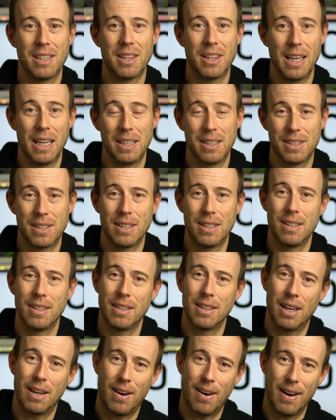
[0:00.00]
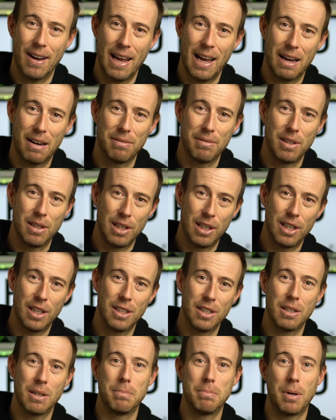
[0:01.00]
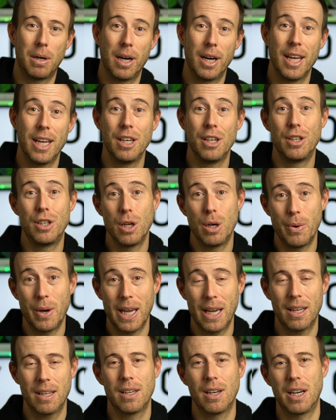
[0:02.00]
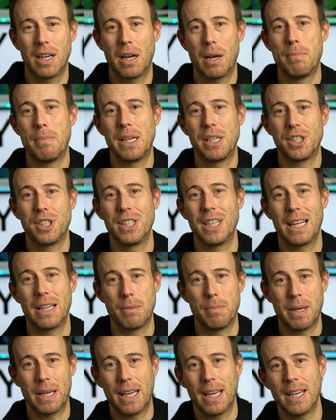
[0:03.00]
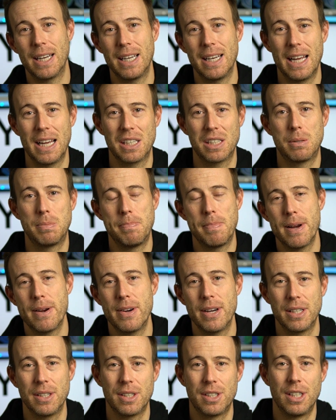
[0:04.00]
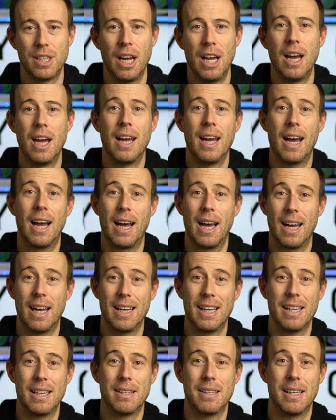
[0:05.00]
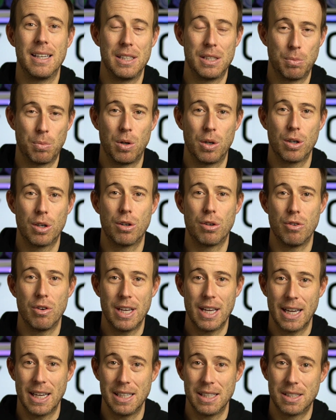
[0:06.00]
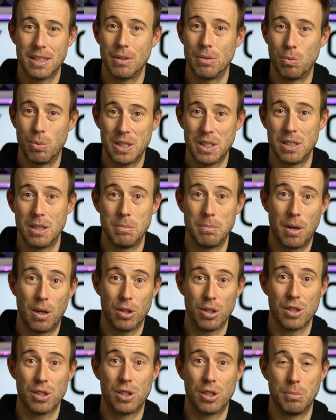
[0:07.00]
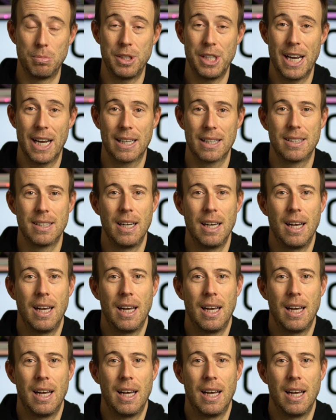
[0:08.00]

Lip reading: are things that I have learned by doing. Like I mentioned at the beginning, experience is what creates wisdom on a subject.